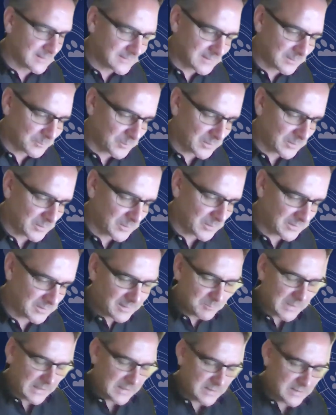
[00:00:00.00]
someone
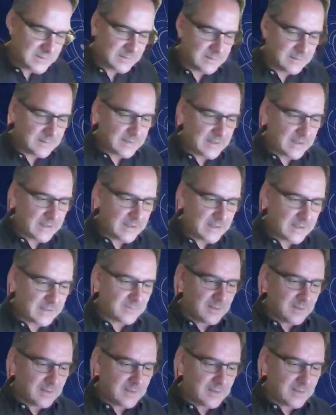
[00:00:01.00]
mentioned that,
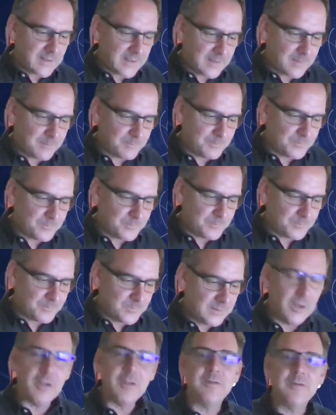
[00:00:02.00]

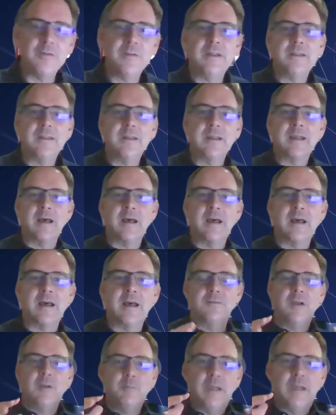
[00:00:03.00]
you know, the kind
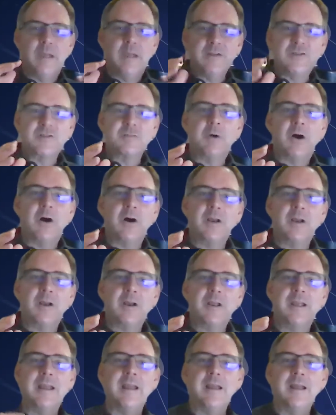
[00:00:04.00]
of
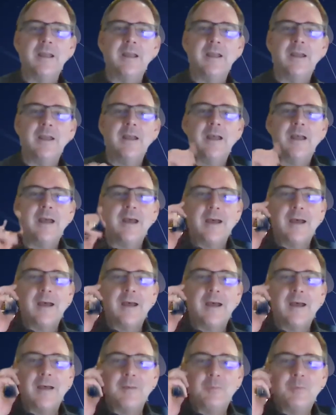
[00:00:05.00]
benchmarking
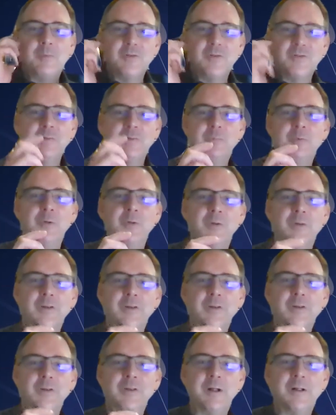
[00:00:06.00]

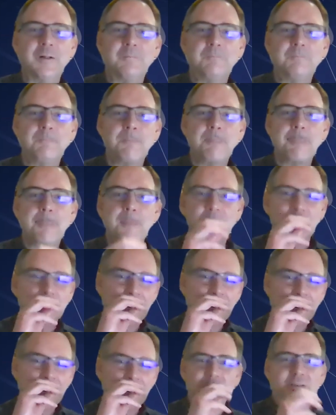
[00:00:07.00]
principle as well.
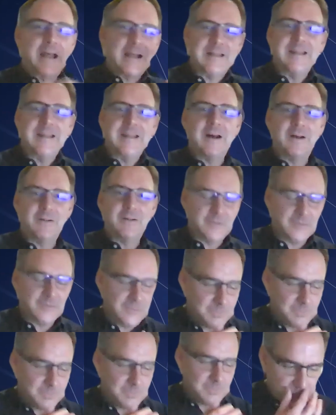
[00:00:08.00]
This is slightly
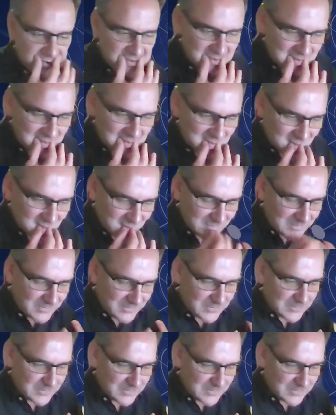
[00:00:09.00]
counter to